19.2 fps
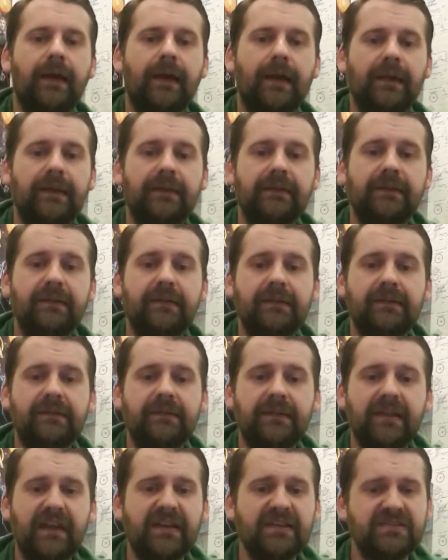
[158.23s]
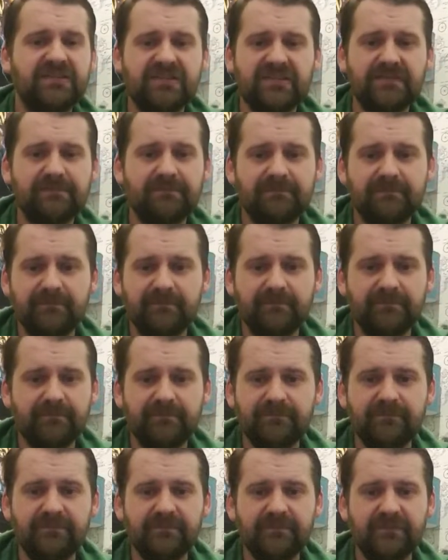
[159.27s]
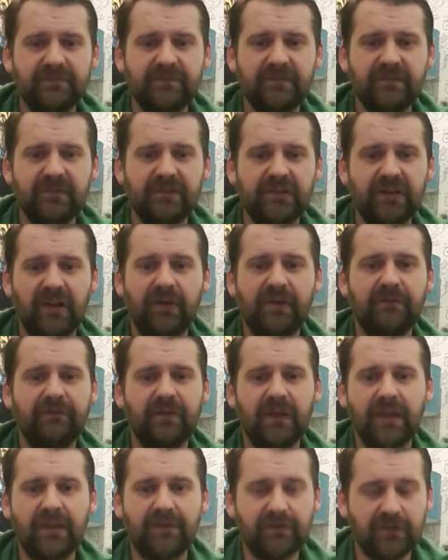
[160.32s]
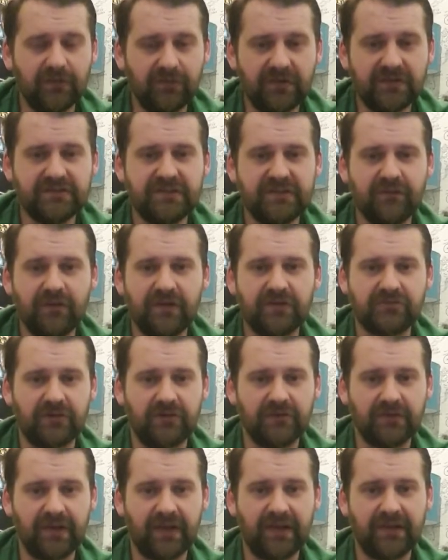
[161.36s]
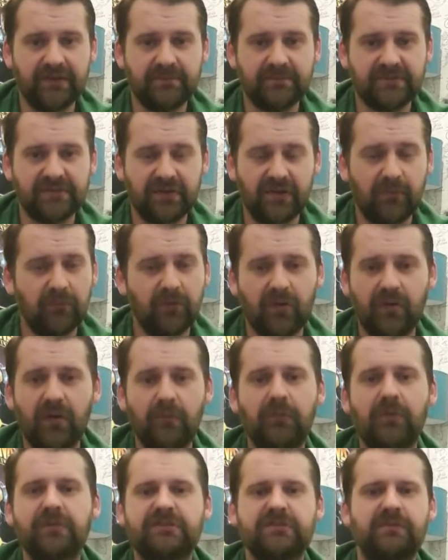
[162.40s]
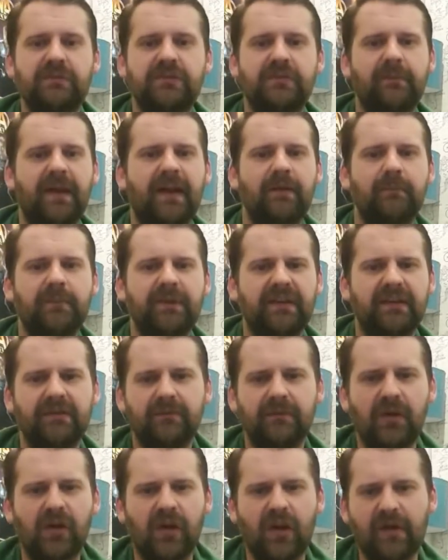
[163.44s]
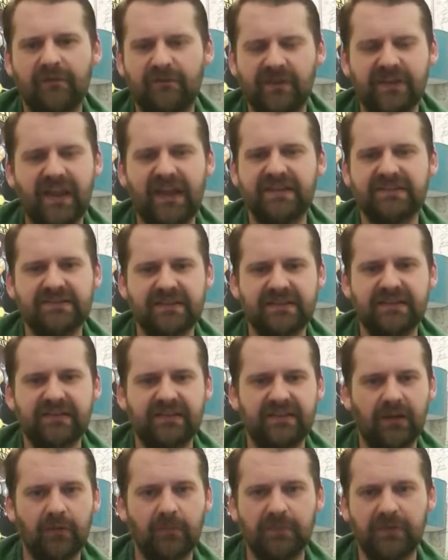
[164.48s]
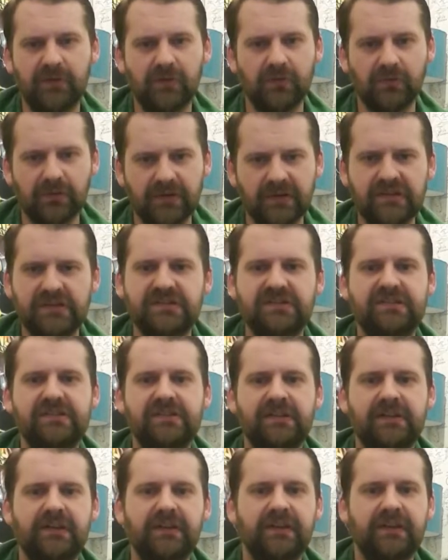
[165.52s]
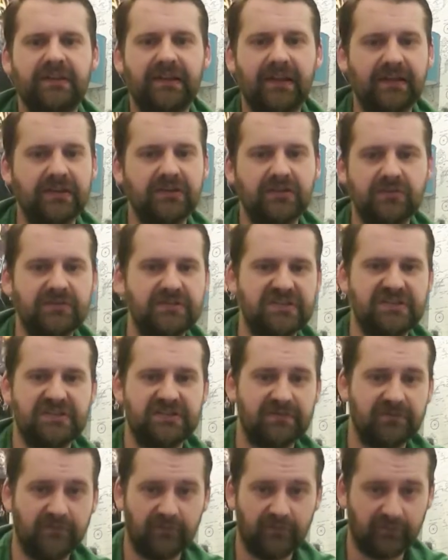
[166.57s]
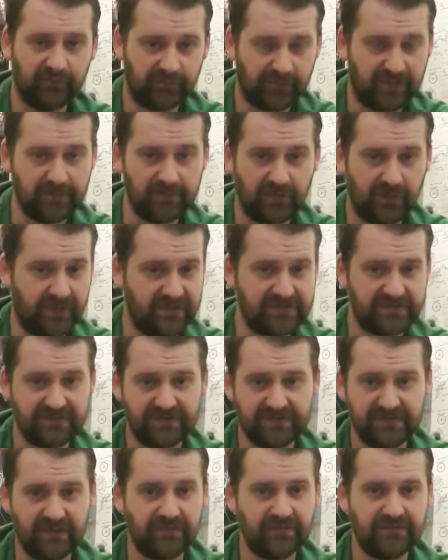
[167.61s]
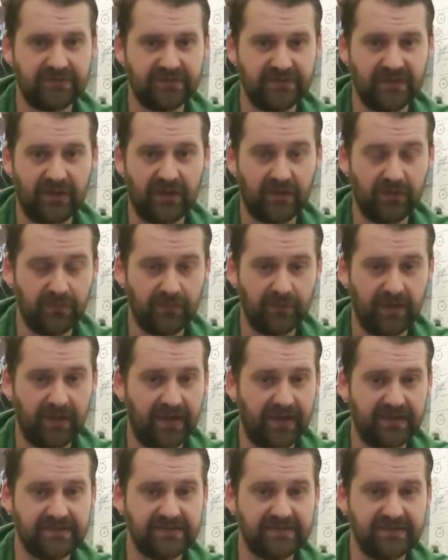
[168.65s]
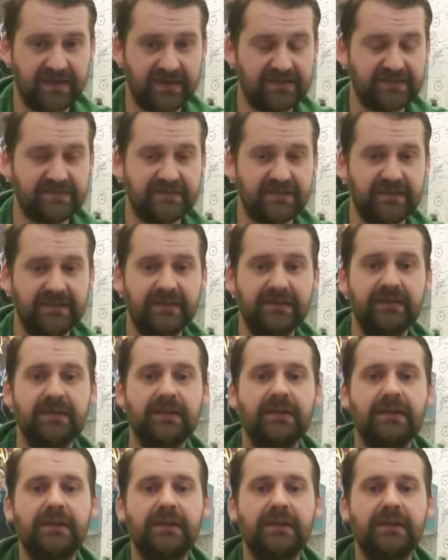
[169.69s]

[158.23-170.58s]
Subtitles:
And yeah, it's just, you know, if you're into your retro games, I'm not talking about being a fanatic, you know, purist that uses Framemeisters, OSSC,